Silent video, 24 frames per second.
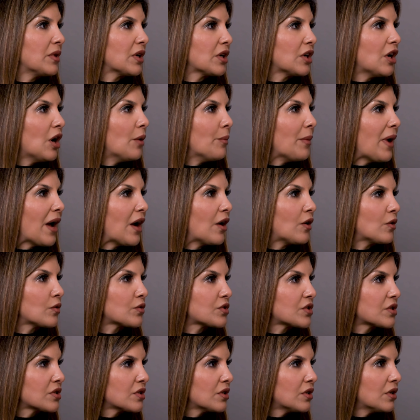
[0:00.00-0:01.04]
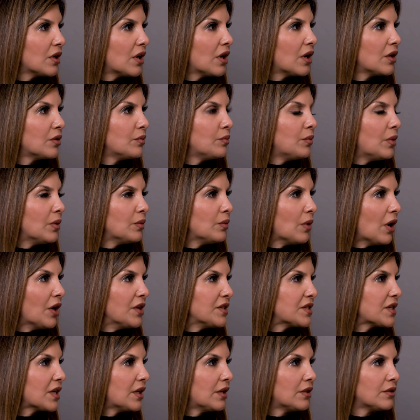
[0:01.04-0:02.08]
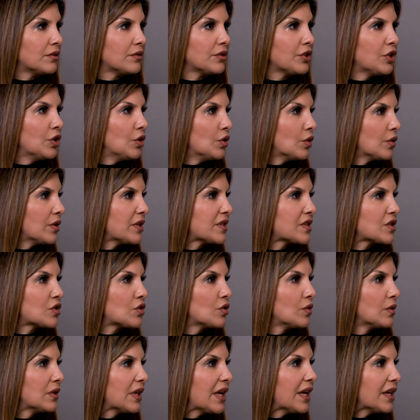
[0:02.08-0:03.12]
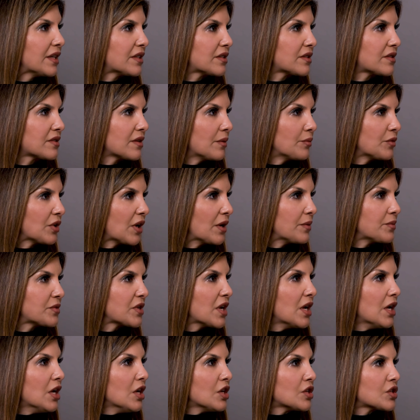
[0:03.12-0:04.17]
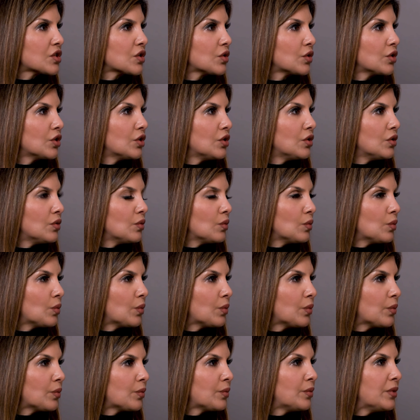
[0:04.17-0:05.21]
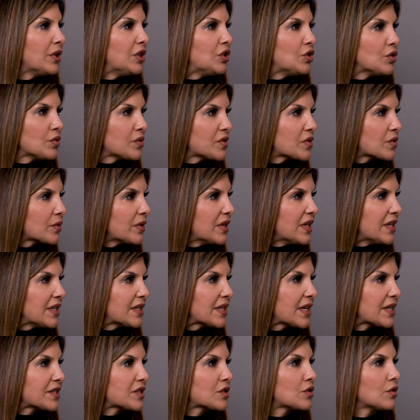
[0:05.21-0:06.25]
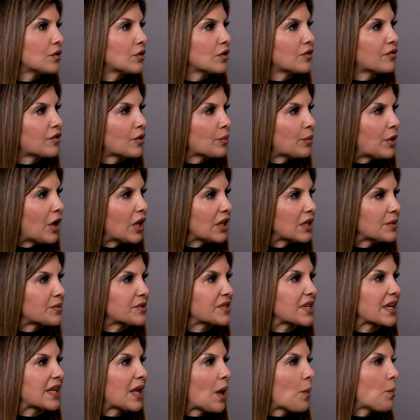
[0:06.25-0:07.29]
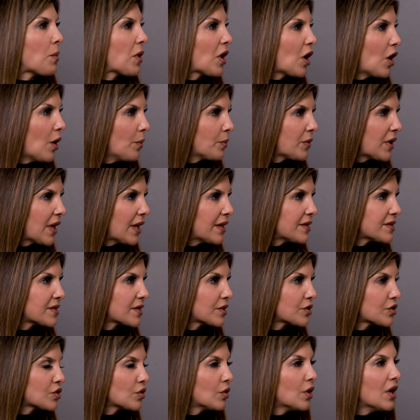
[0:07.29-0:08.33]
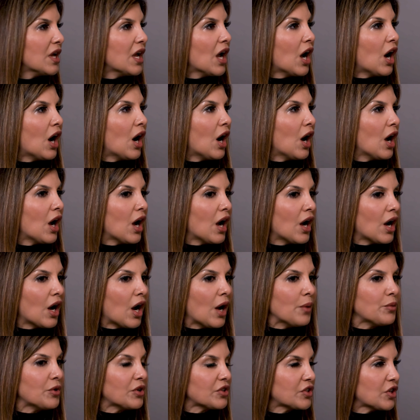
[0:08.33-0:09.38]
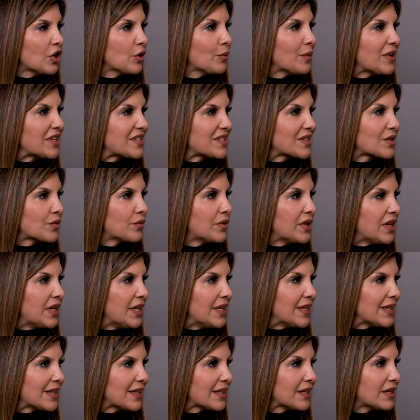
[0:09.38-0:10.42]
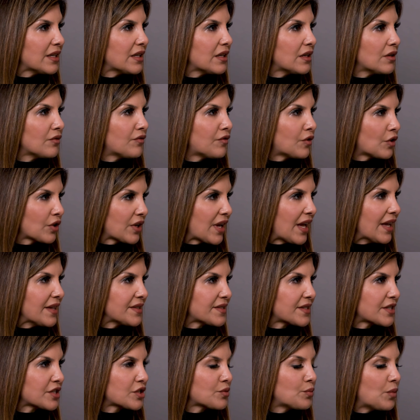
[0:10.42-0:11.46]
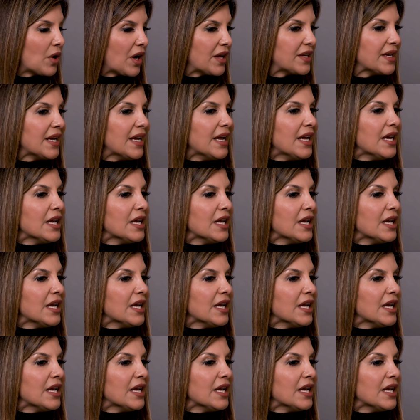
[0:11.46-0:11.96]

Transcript: come out until it's too late sometimes. So we do screening tests to look for polyps that can become cancer. So I'm not talking about screening for cancers, but